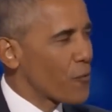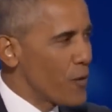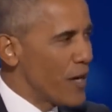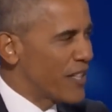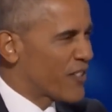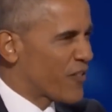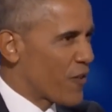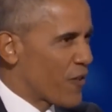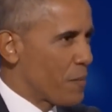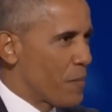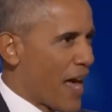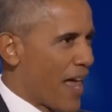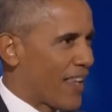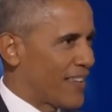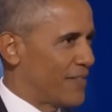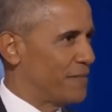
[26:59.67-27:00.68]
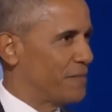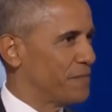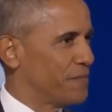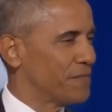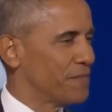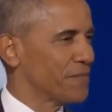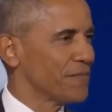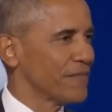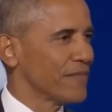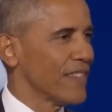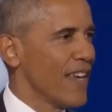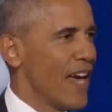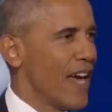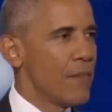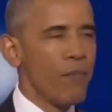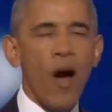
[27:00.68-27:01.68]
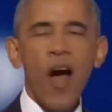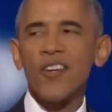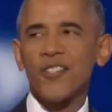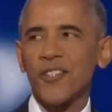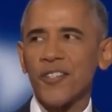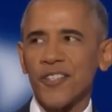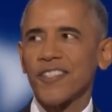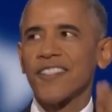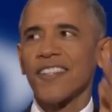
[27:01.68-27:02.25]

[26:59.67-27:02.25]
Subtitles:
to reach for the ballot, and marchers